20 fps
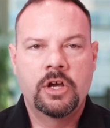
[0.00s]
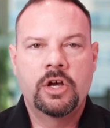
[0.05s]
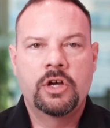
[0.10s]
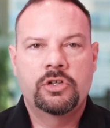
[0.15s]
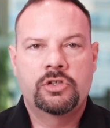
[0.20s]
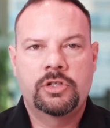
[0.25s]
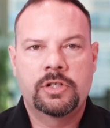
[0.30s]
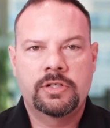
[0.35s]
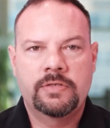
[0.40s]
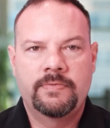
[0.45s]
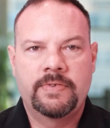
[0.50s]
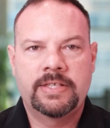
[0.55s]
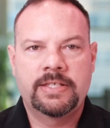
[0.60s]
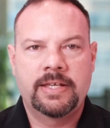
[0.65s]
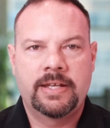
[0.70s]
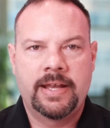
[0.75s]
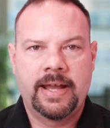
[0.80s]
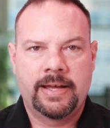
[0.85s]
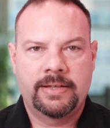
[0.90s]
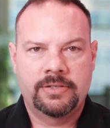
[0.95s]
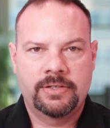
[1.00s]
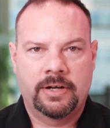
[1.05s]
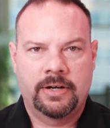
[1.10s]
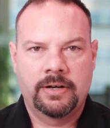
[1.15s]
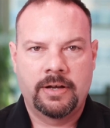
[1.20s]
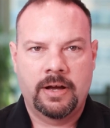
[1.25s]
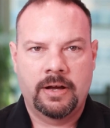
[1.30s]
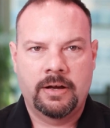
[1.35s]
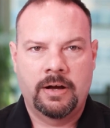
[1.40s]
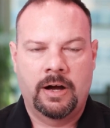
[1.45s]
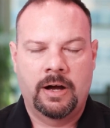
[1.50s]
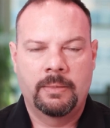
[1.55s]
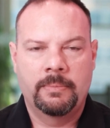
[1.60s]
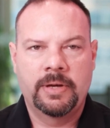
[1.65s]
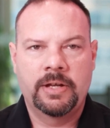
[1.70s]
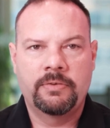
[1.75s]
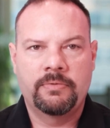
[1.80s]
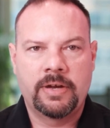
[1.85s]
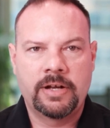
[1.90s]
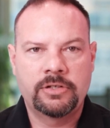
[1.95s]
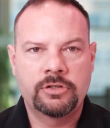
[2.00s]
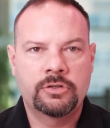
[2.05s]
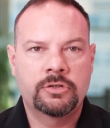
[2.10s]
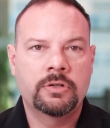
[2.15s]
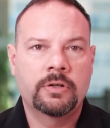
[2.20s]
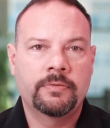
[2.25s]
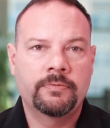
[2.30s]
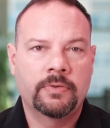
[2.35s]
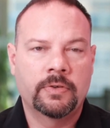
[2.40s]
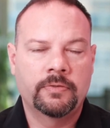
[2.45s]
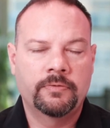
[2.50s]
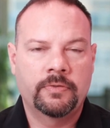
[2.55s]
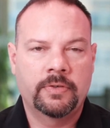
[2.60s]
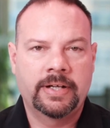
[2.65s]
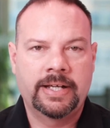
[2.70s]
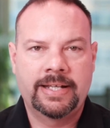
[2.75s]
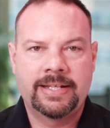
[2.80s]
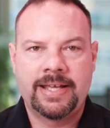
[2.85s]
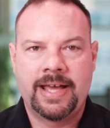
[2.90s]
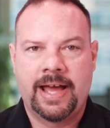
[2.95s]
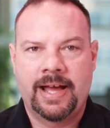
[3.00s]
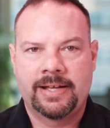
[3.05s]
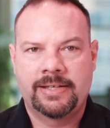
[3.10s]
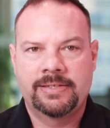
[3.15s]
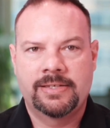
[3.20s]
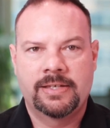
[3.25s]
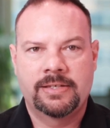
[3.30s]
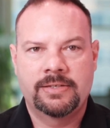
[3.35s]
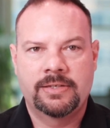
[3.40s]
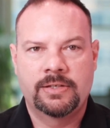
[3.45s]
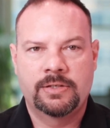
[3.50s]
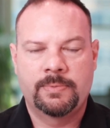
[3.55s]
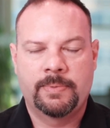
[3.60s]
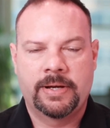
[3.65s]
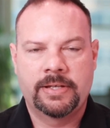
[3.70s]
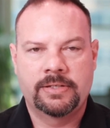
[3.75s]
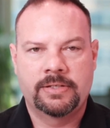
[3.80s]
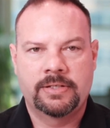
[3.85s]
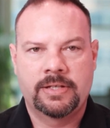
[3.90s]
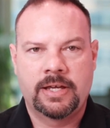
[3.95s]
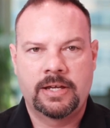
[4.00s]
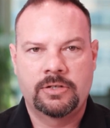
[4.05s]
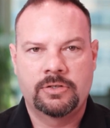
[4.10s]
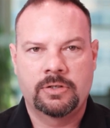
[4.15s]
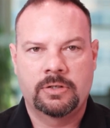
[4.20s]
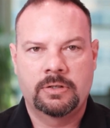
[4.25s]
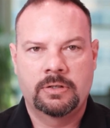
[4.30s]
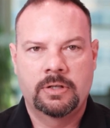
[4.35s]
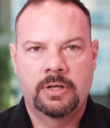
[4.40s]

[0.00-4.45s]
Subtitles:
Just visit natsar.com and register for free to access this presentation.